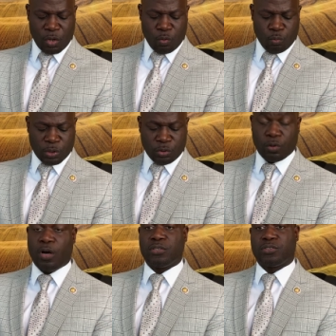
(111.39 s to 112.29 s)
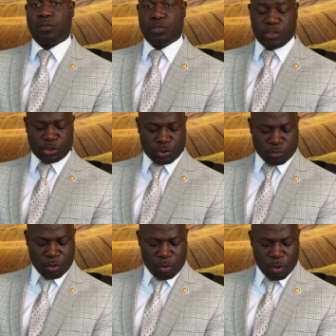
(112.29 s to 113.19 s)
Would you also
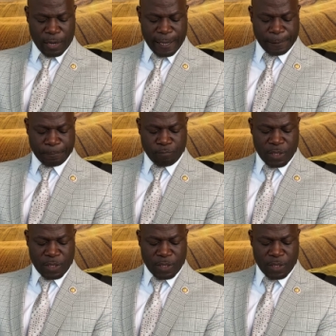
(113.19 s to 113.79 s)
destroy